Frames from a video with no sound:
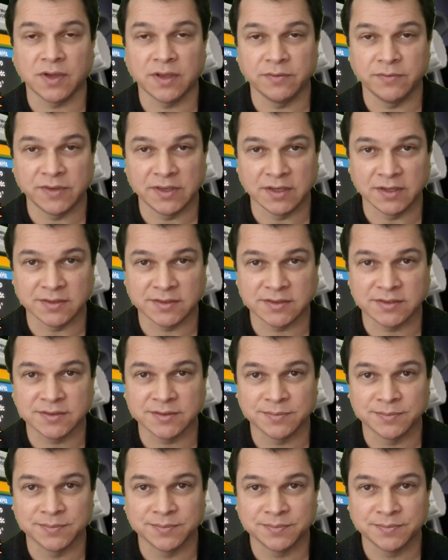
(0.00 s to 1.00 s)
5
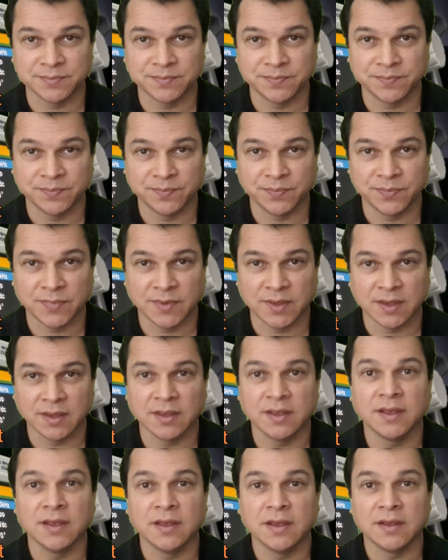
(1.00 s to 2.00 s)
years.
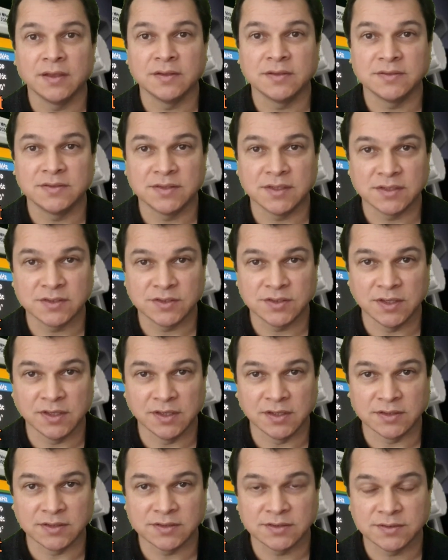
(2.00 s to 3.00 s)
6
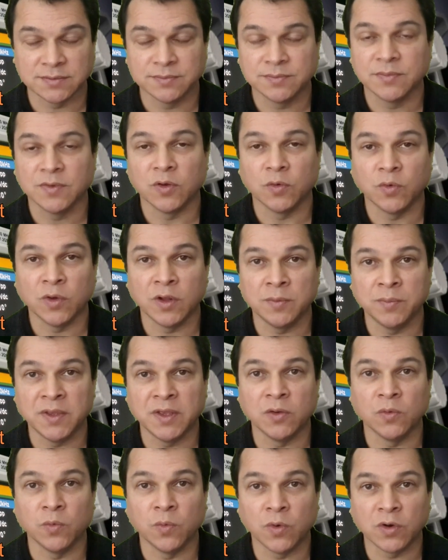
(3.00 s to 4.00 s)
years will
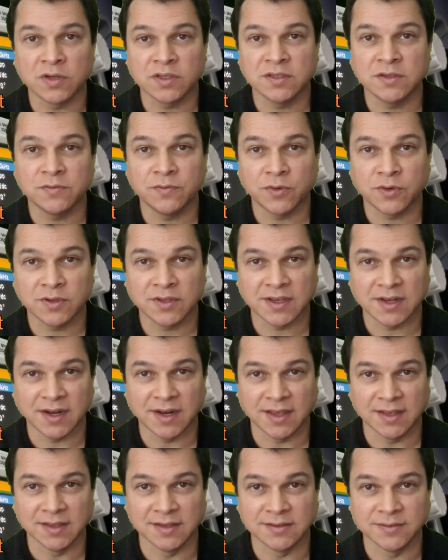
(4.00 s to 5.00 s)
be worthy for the
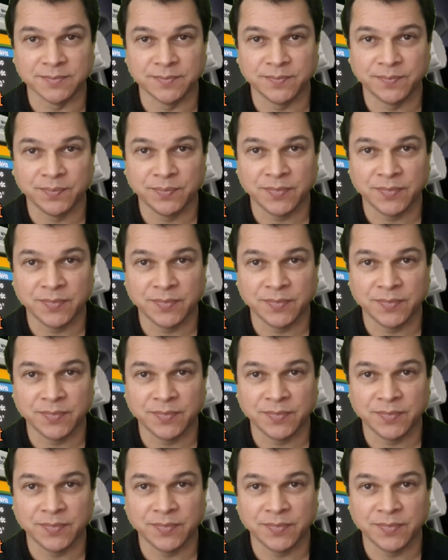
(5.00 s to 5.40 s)
client.